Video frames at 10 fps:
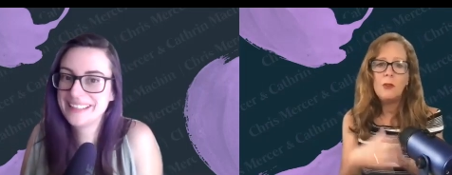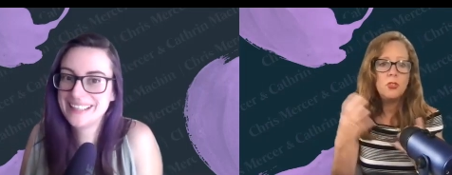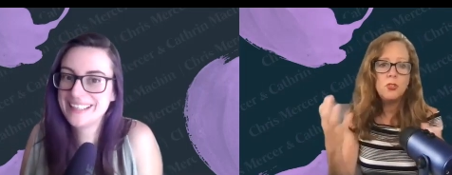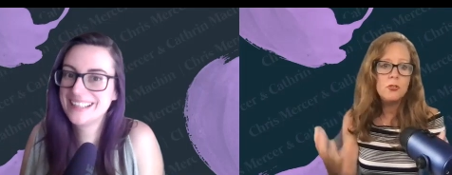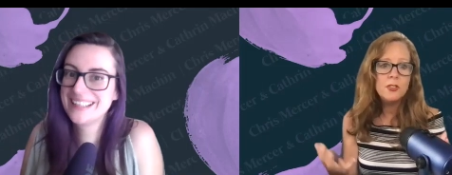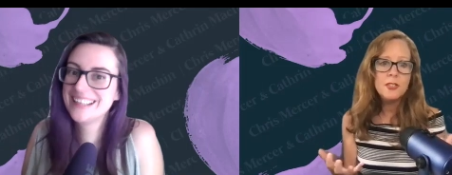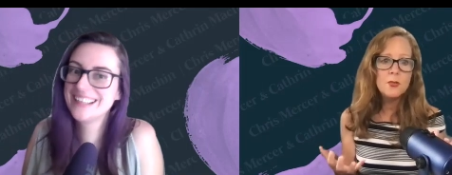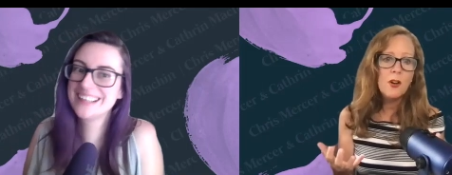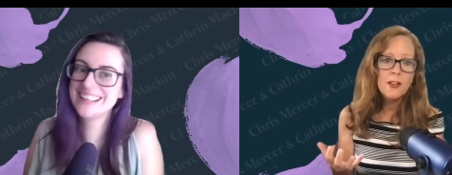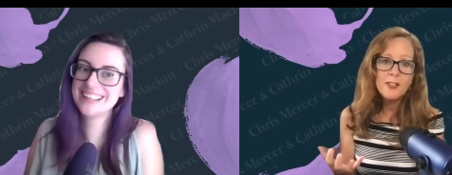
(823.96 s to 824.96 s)
Speaker 1: to do
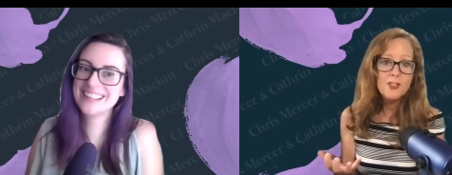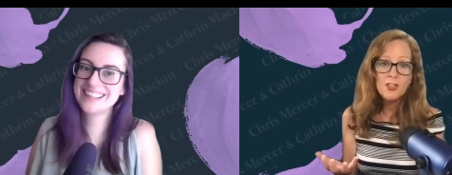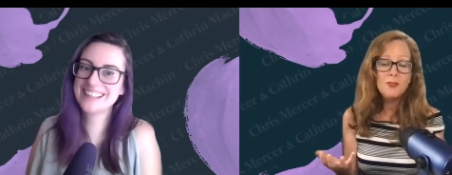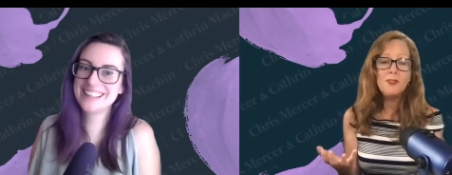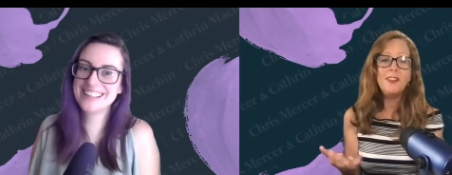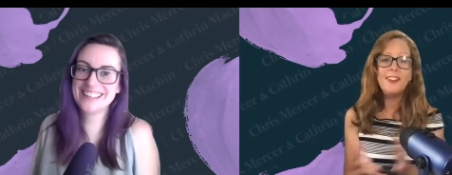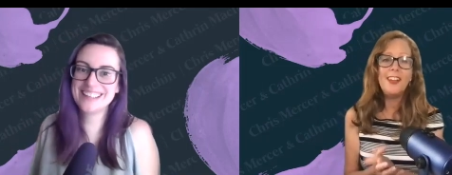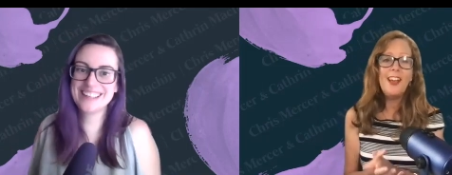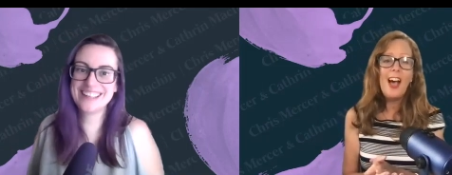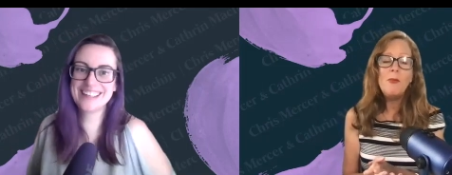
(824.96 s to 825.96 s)
this one. I do, it, eh,
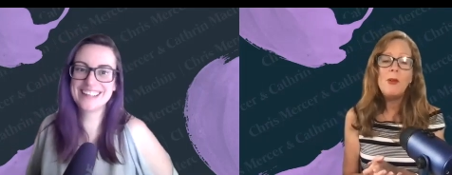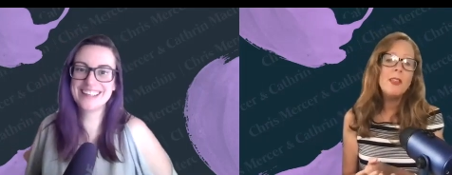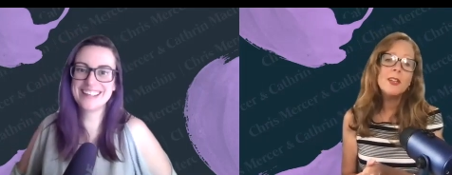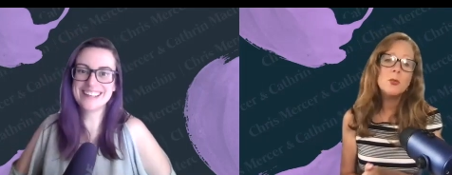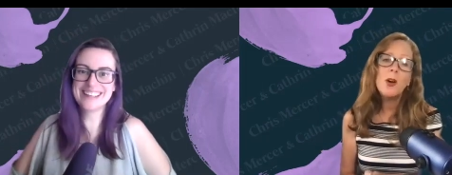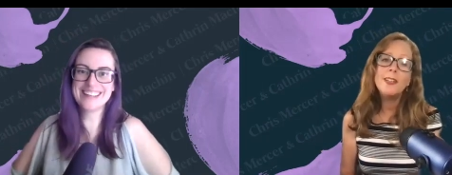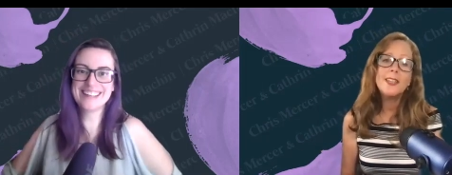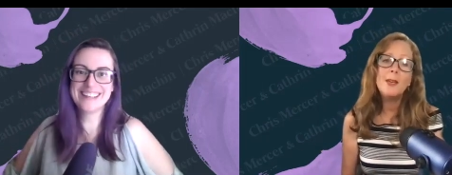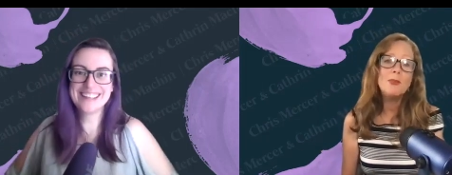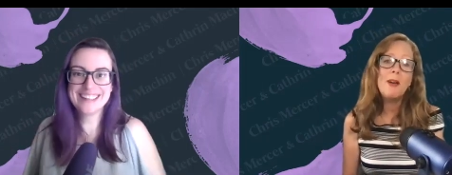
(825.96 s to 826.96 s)
and maybe that's why it
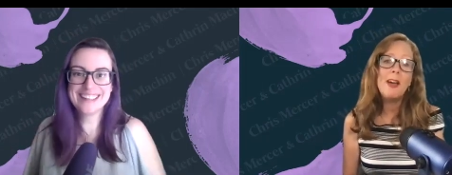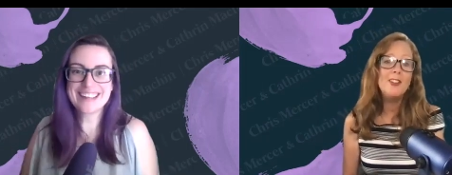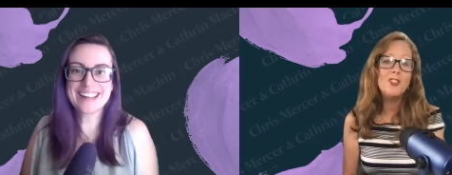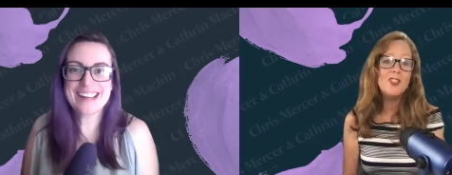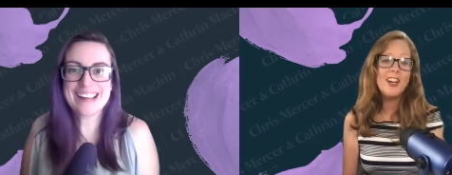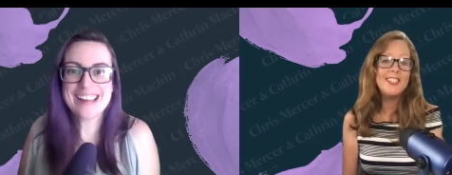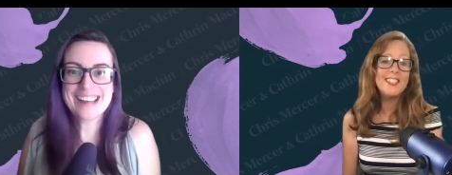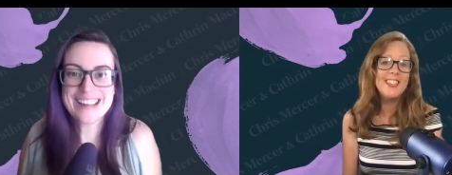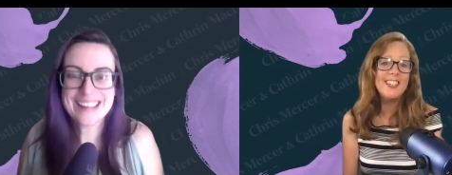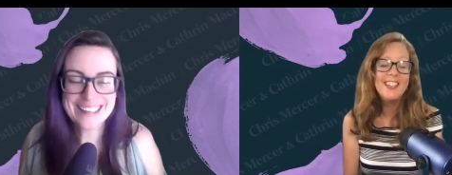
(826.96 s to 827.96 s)
keeps my
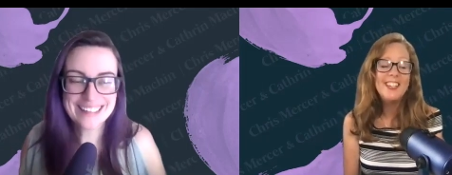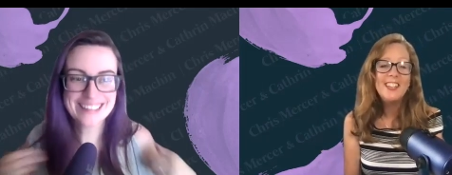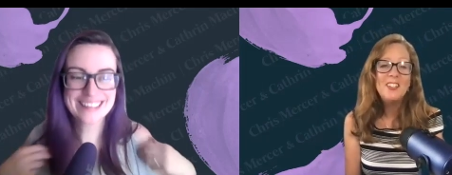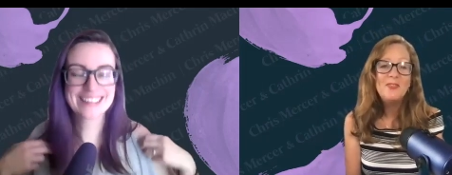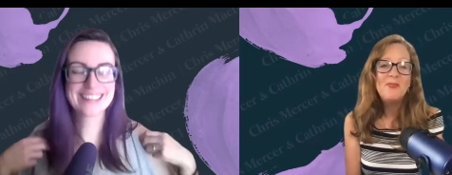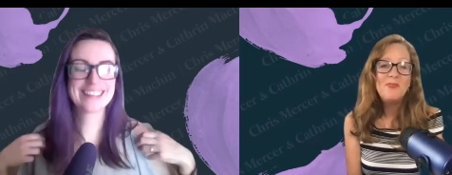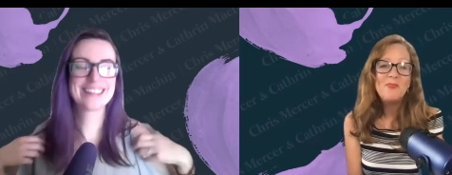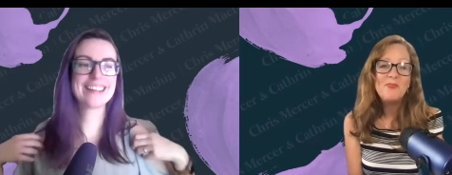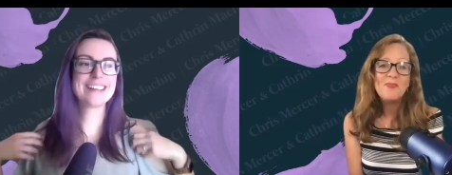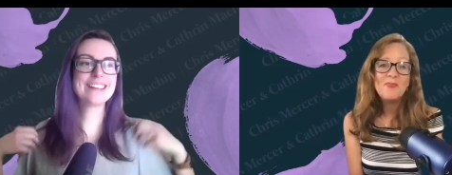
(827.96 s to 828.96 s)
interest.
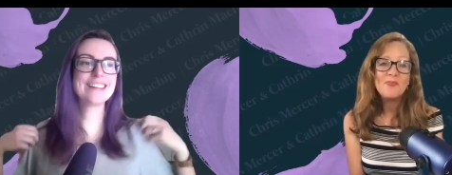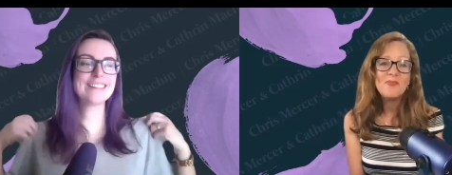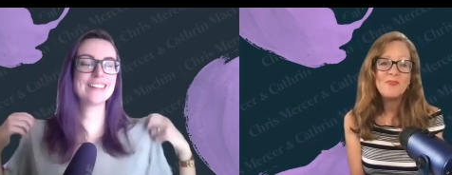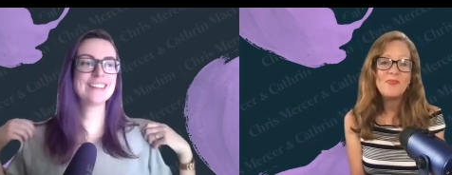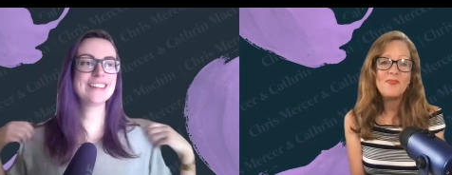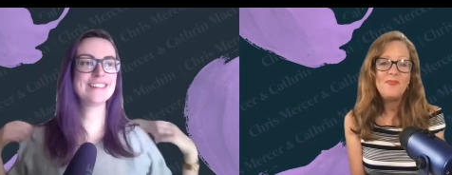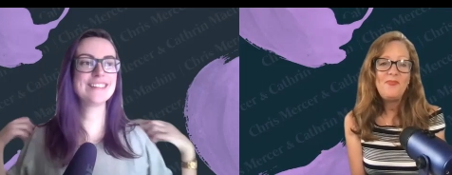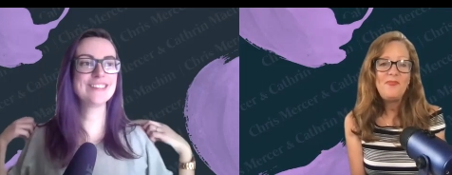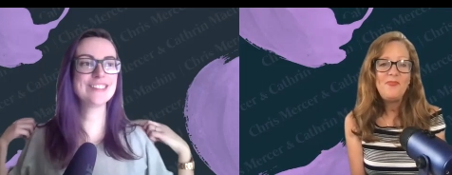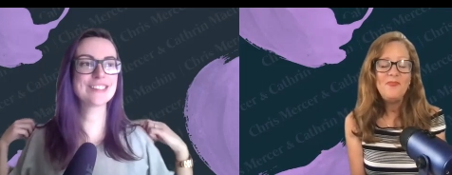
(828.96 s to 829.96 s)
You know, I think
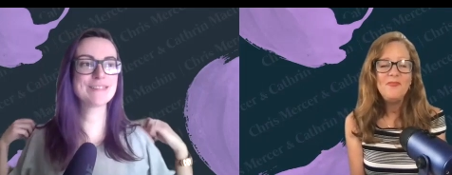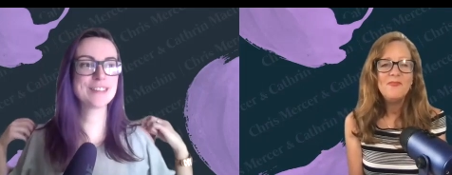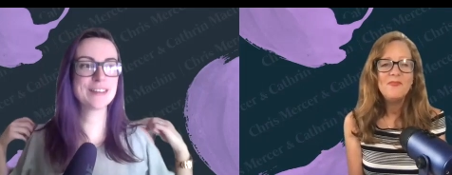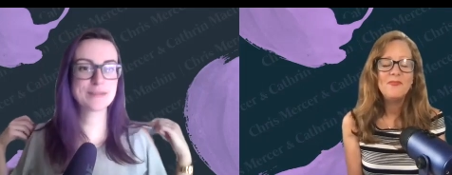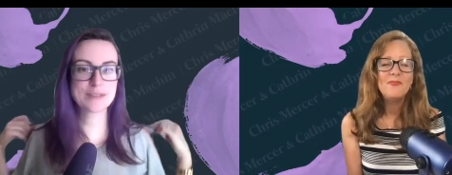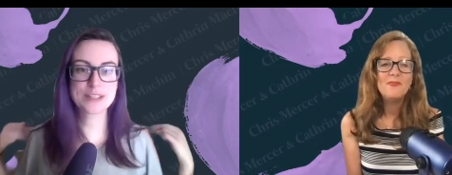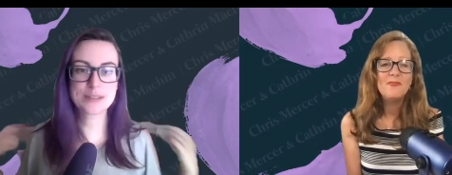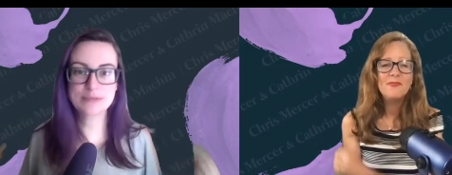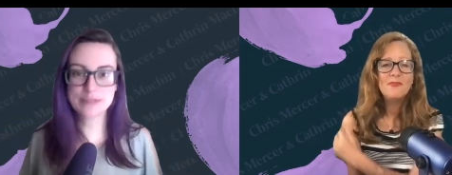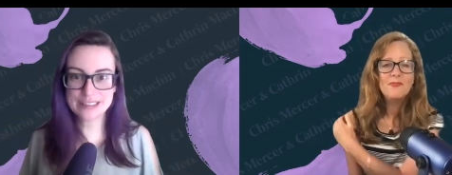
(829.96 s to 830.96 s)
even
Speaker 2: sometimes when you
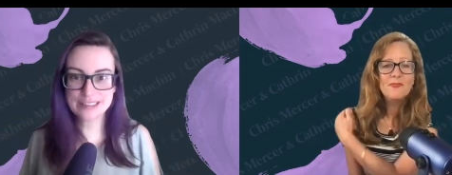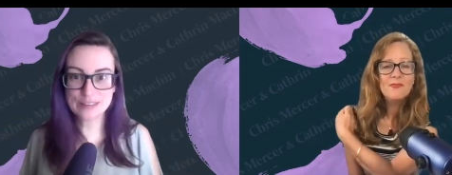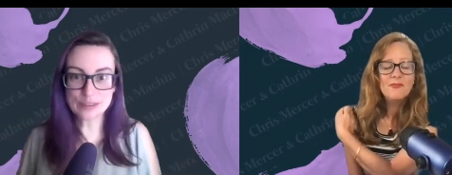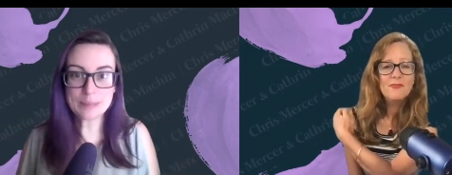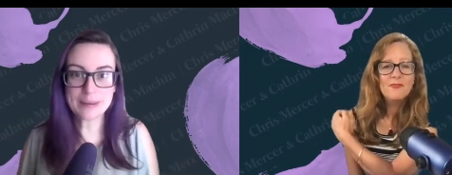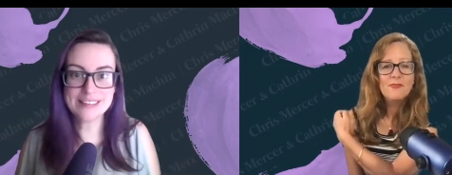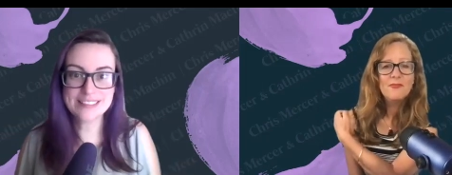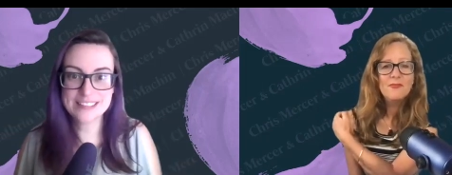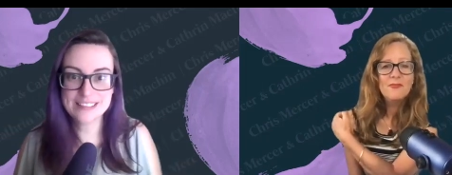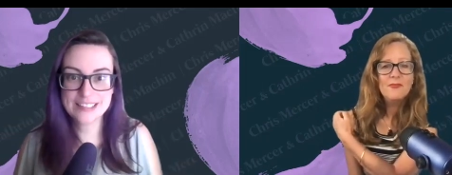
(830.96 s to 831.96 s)
do really good
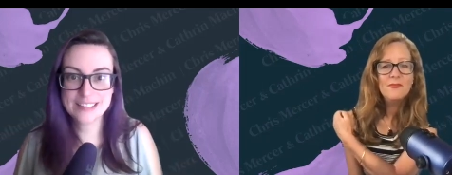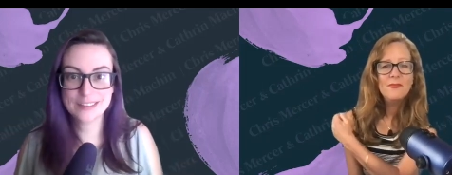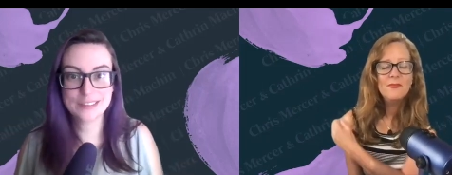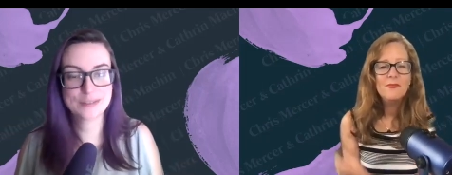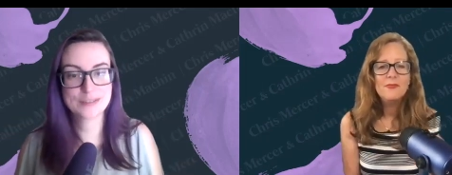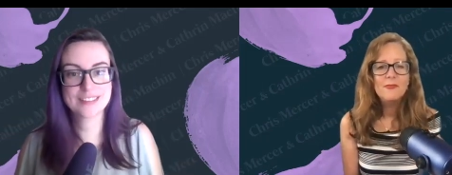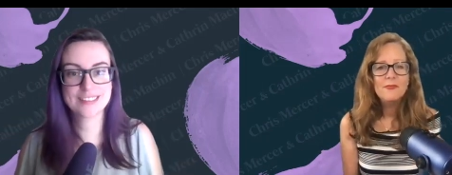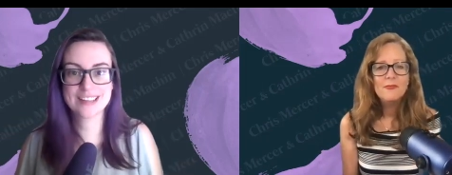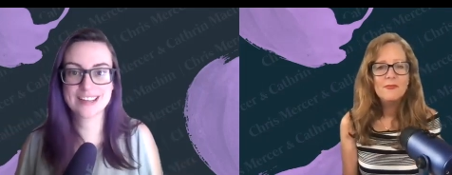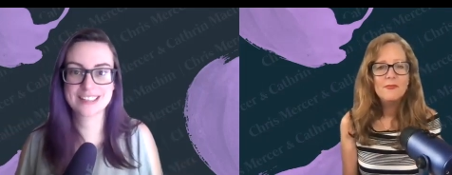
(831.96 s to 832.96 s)
painting, you go, "Oh,
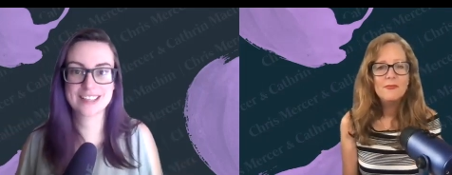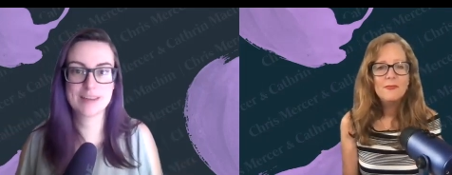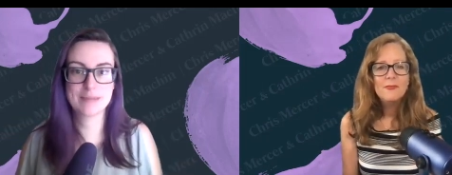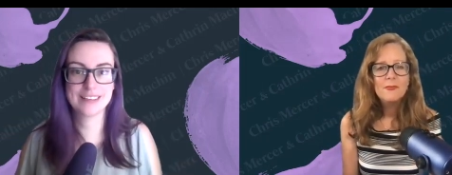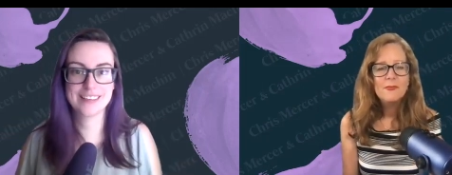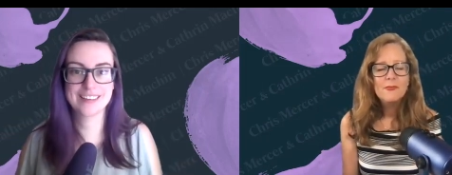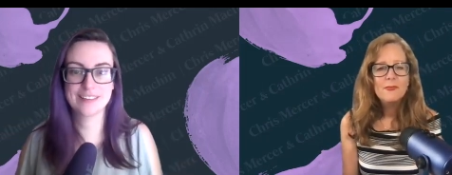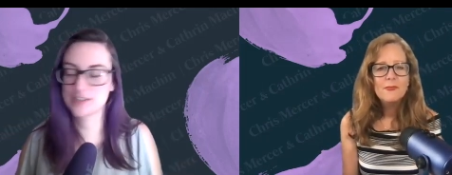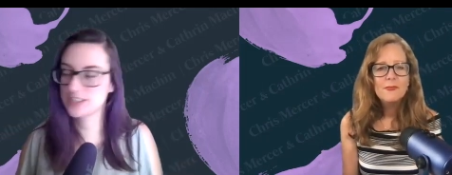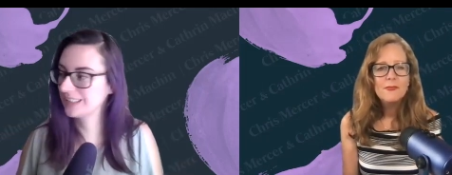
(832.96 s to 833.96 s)
you next time you're like,
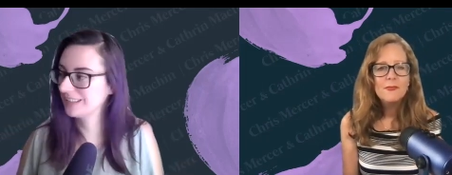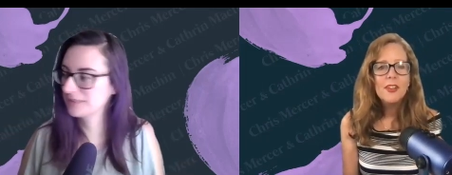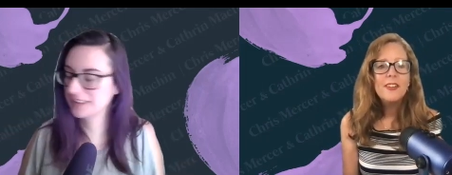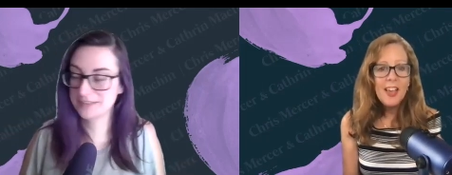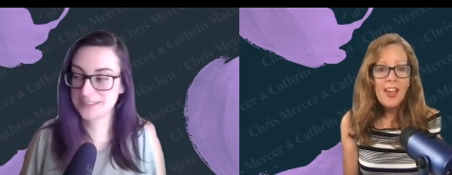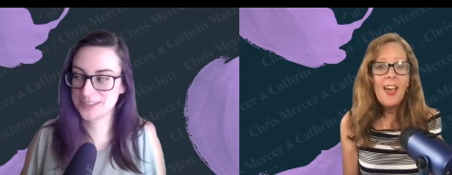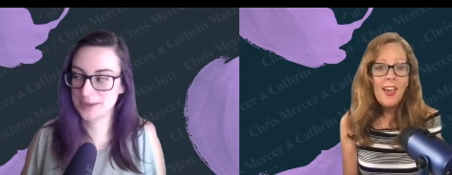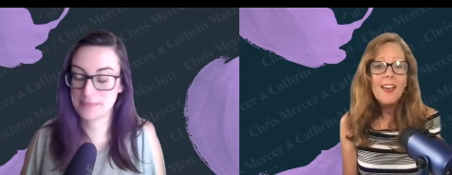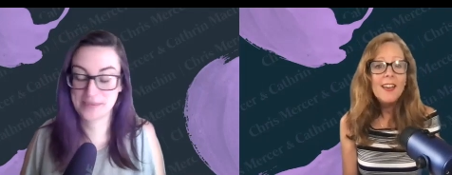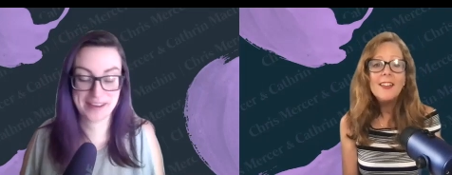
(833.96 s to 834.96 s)
oh shit, I'm gonna have to
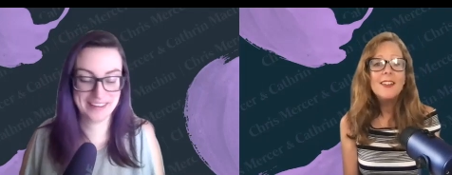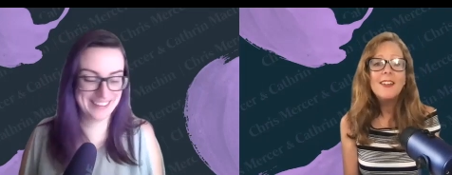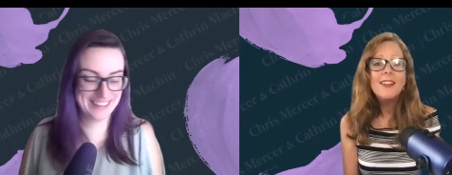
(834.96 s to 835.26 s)
top that."